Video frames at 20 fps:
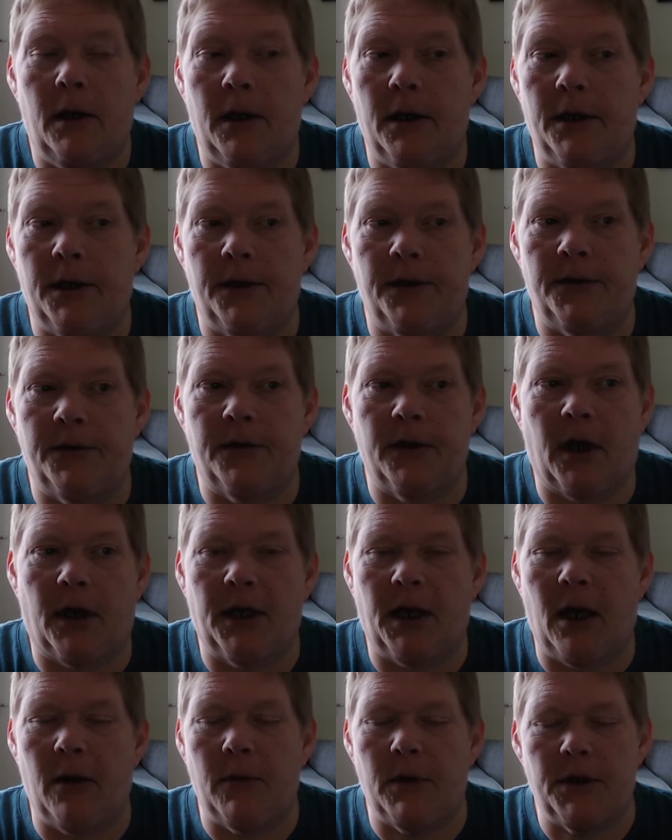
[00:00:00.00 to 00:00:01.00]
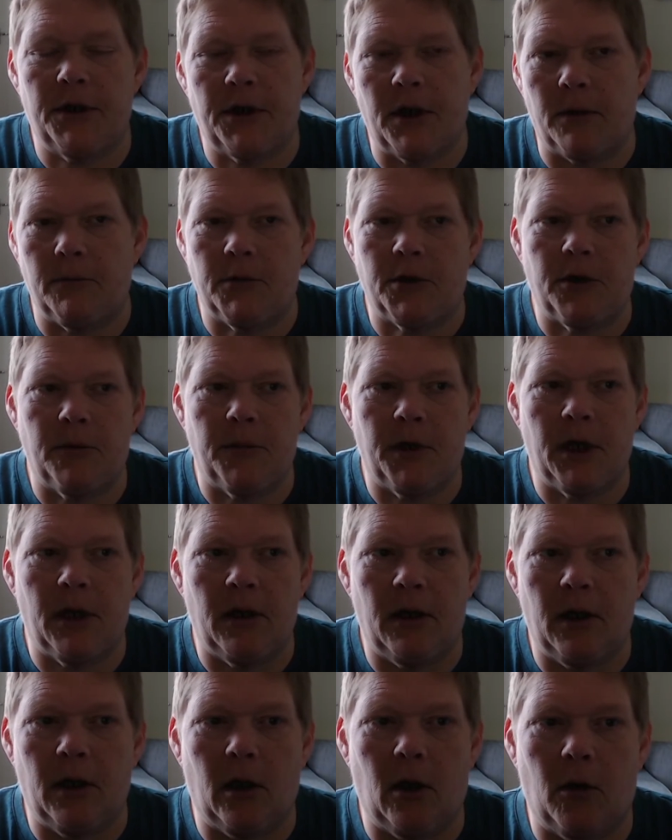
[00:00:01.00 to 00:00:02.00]
And I know it seems to be
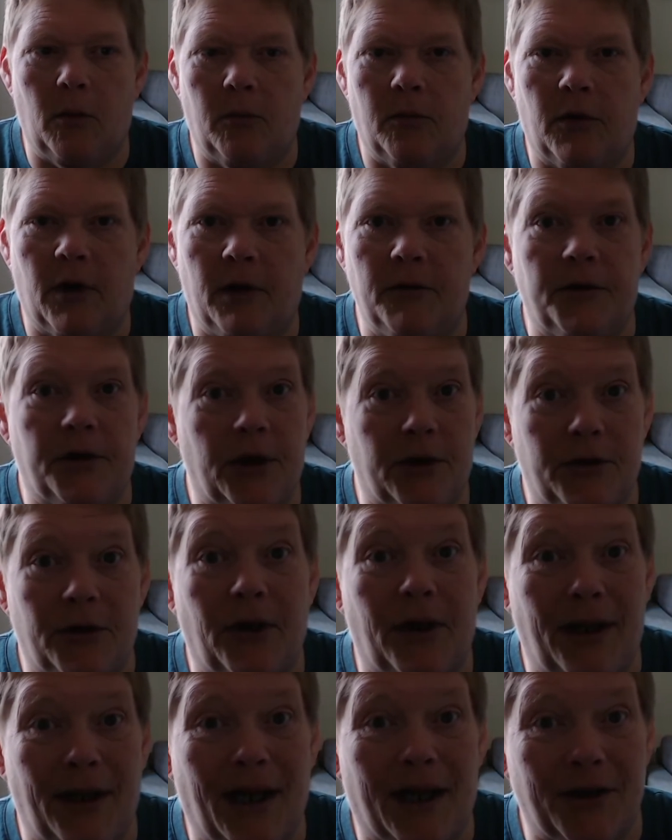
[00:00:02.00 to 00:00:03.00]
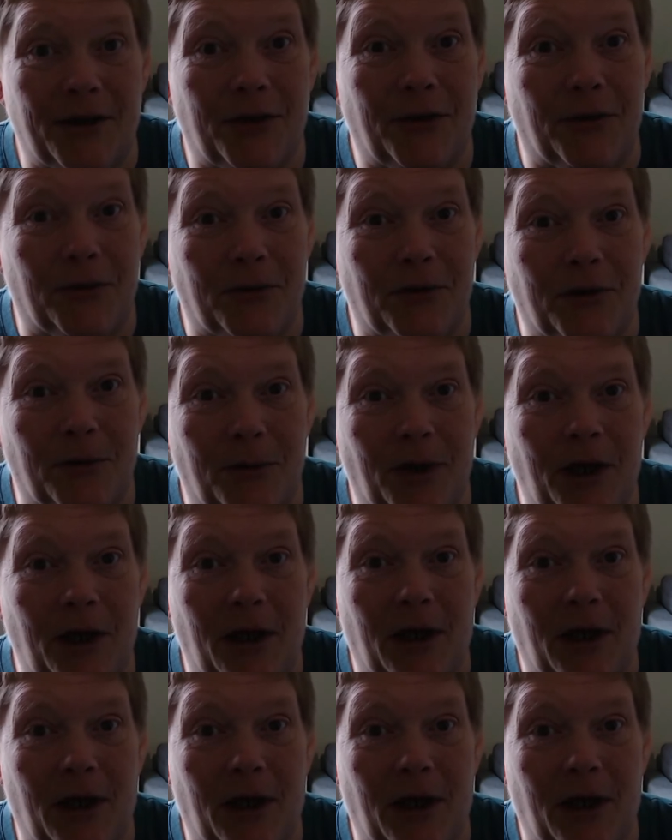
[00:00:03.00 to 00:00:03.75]
a long process, and it has done to me.